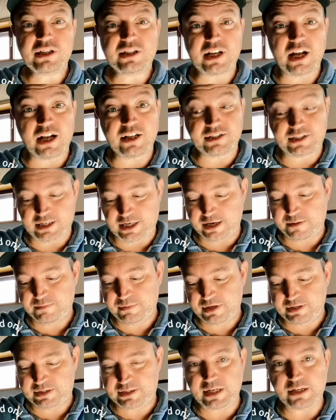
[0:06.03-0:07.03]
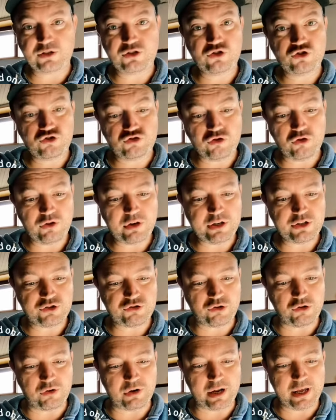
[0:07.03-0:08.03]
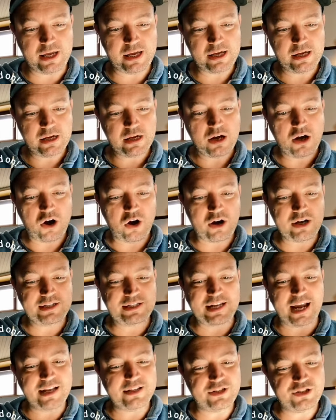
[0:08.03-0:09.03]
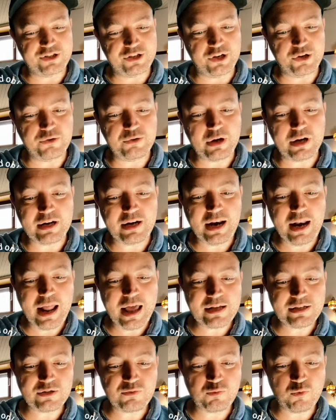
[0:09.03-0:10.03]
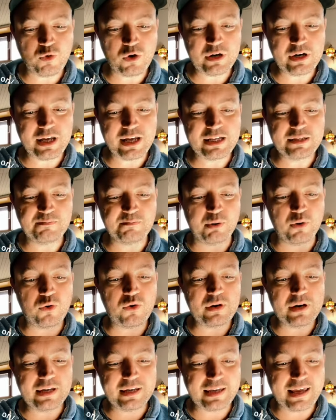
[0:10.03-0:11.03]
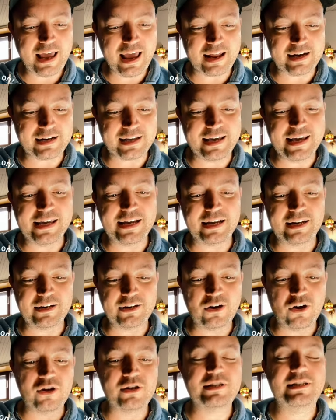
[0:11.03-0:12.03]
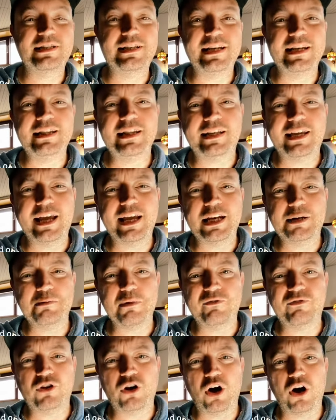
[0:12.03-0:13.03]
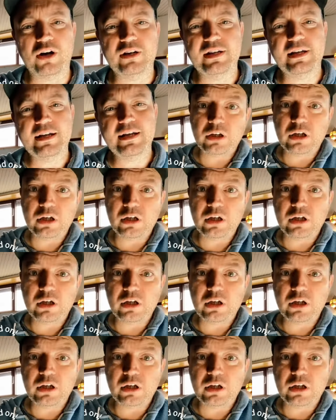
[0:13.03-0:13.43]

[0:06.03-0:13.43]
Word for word: answered him and said, Truly, truly, I say to you, unless one is born again, he cannot see the kingdom of God.